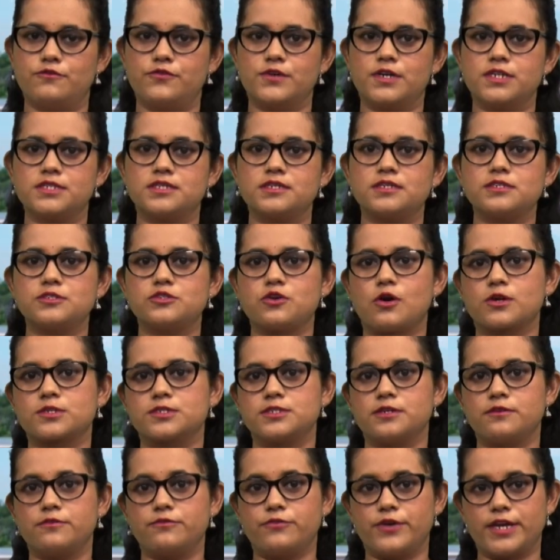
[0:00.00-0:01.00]
Further,
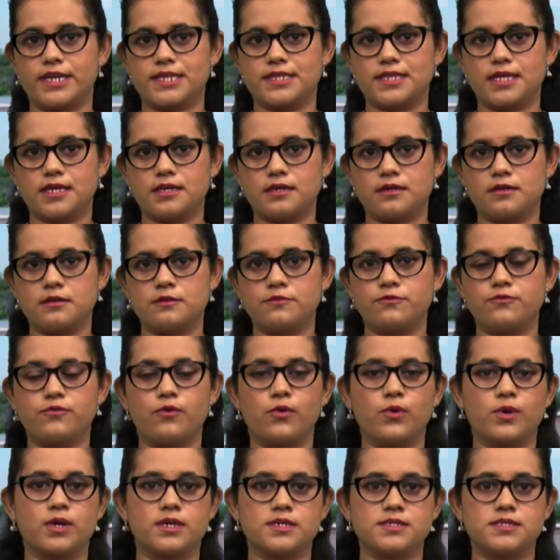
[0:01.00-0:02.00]
Doctor Vernekar
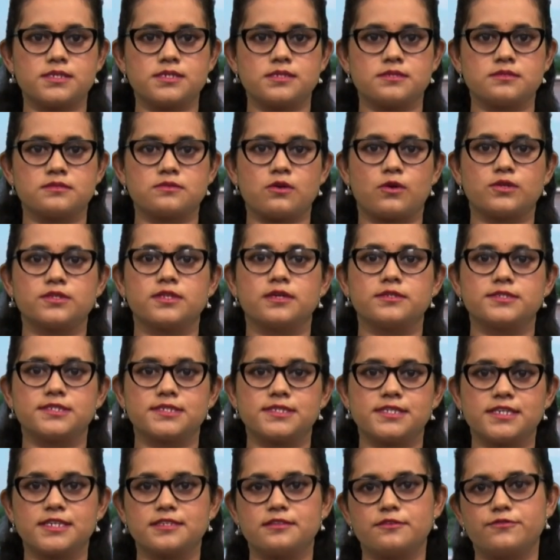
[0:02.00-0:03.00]
focuses on the
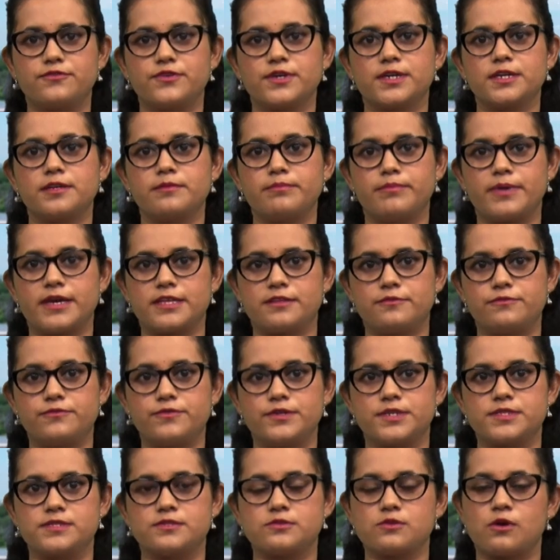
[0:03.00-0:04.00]
significant
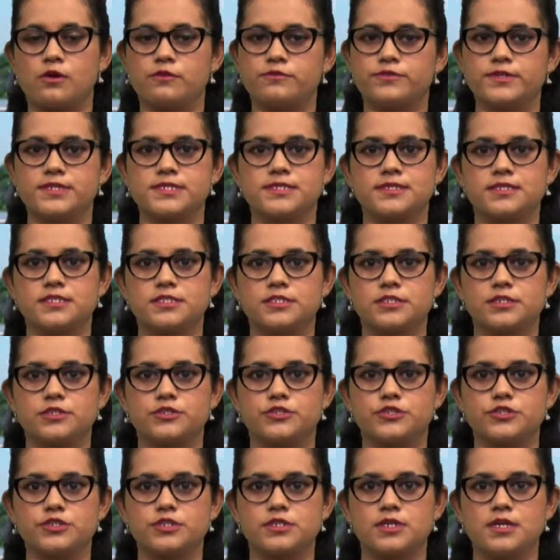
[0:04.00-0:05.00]
benefits of his
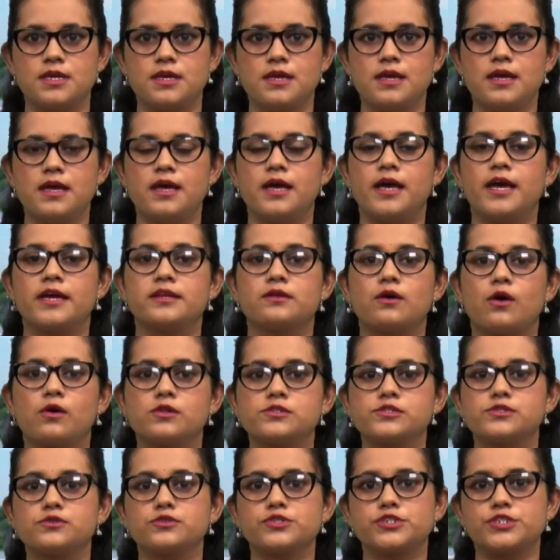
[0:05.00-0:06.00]
research and
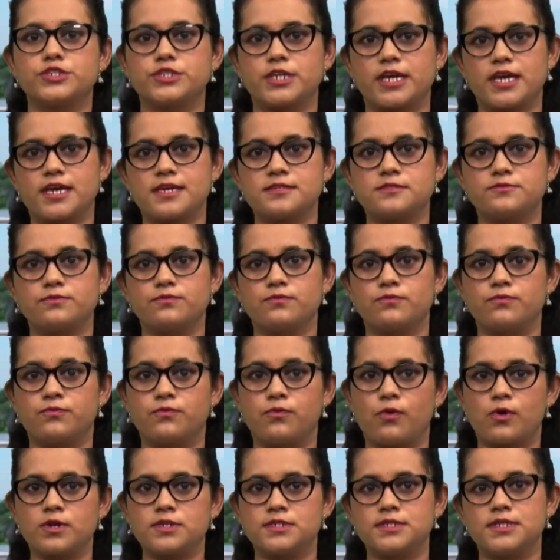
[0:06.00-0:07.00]
also shares
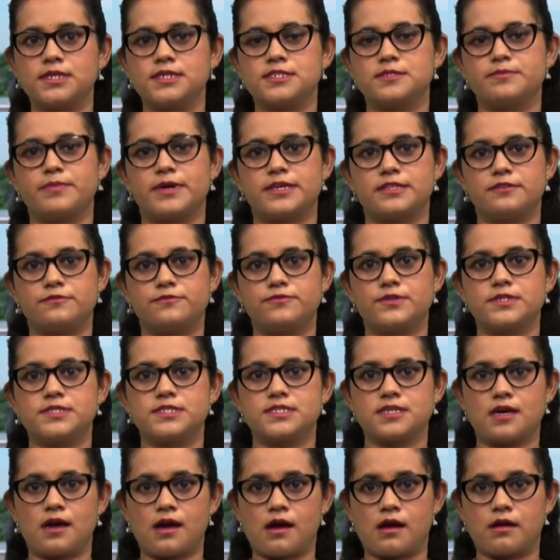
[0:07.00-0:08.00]
what these
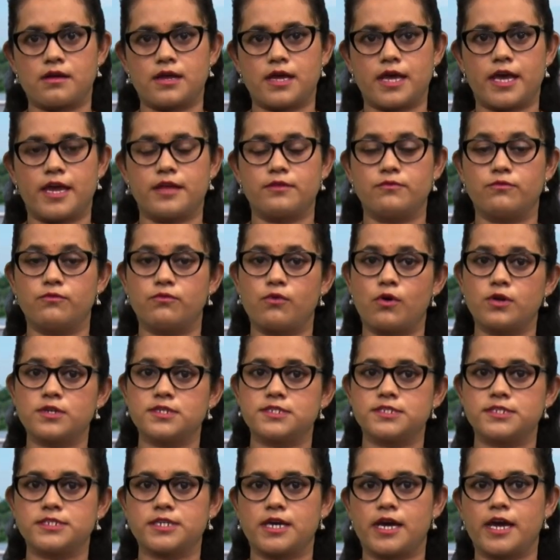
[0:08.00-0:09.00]
benefits are and
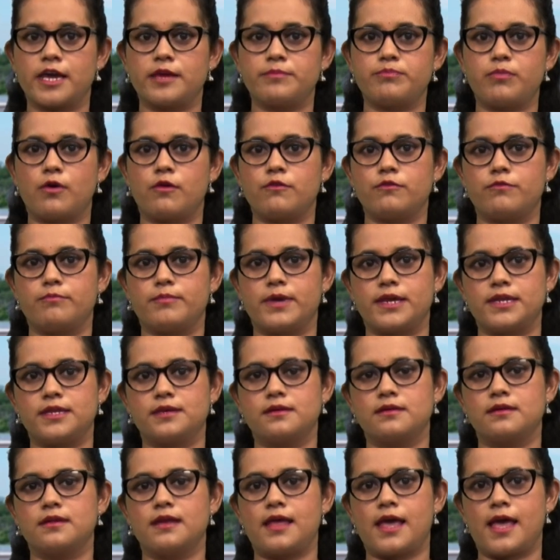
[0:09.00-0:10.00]
what type of
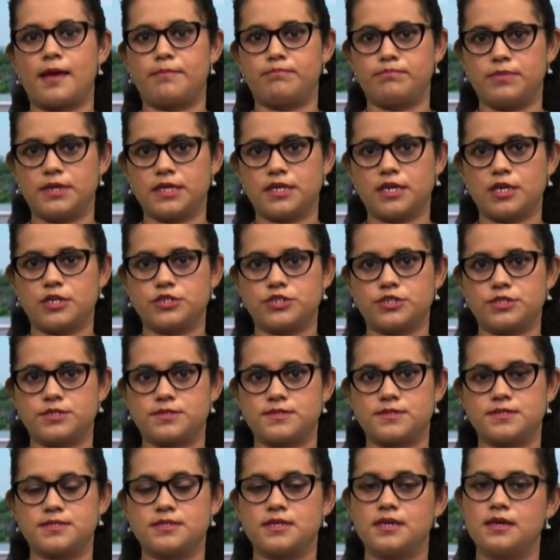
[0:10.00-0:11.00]
medical
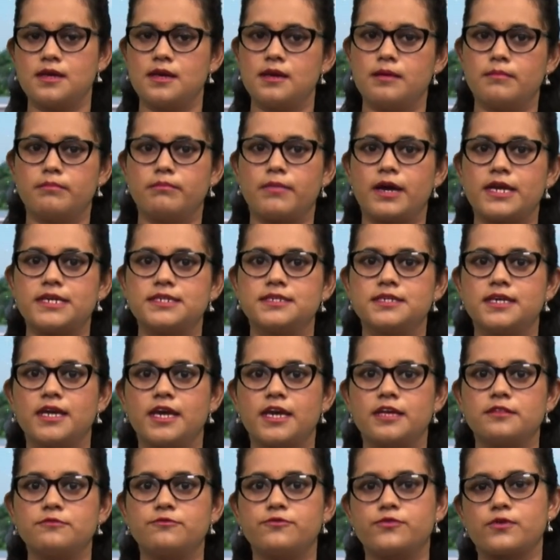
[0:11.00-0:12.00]
applications might
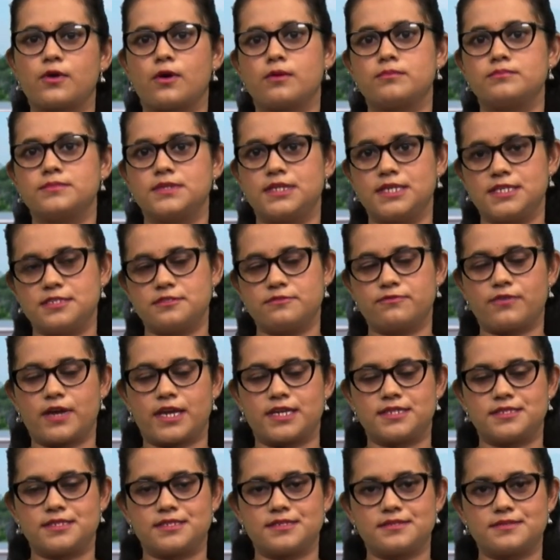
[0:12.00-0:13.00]
gain from these
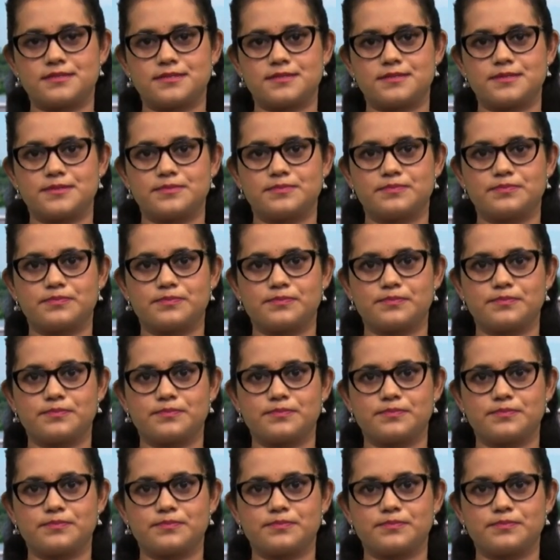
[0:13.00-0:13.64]
findings.